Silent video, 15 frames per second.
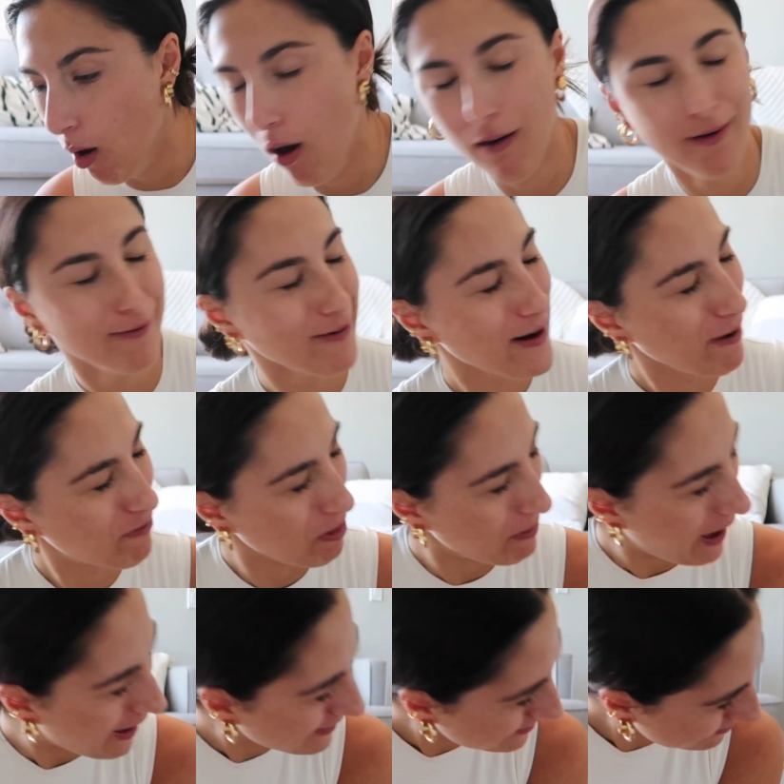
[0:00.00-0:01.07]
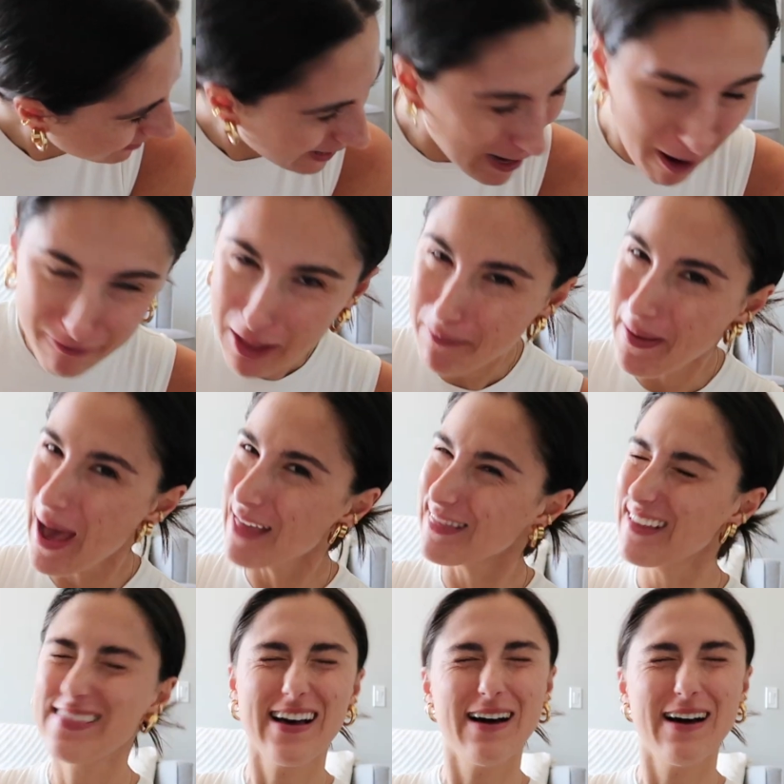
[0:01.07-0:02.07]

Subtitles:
Oh, right off the bat, the